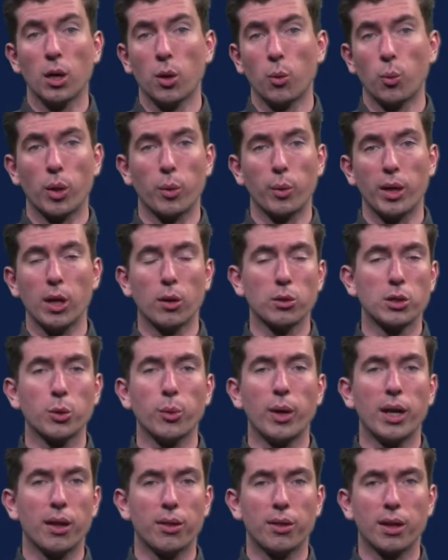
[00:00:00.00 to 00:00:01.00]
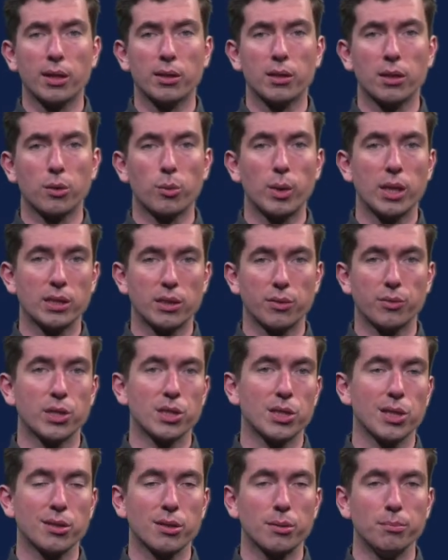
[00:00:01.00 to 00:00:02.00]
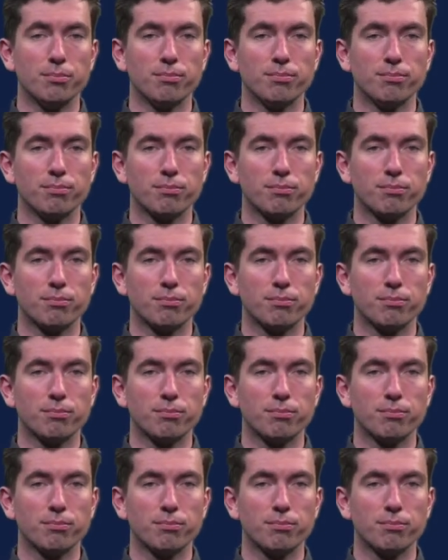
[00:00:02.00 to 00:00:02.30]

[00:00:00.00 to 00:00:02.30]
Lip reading: when we don't do anything to the rest of the system.